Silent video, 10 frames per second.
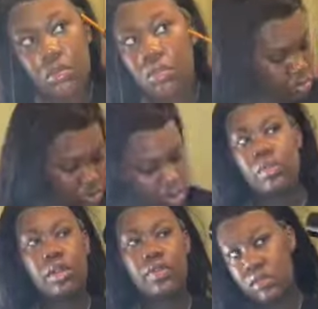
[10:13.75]
away
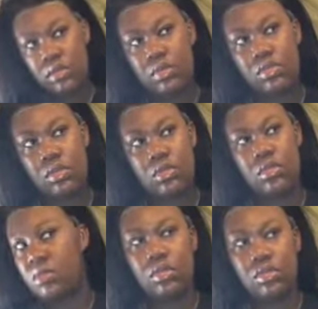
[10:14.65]
as I
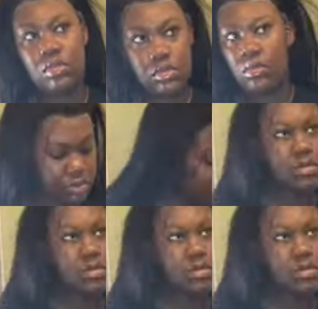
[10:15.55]
went about the install.